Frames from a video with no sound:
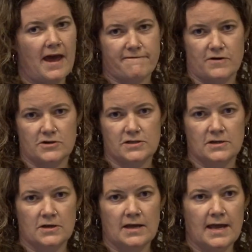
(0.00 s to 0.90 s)
effort.
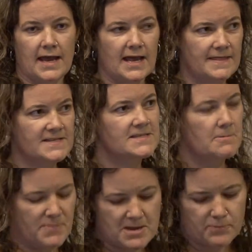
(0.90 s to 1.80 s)
But this is a
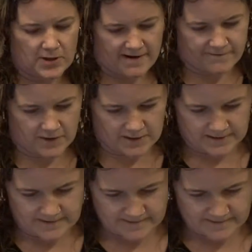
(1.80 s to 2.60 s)
people effort.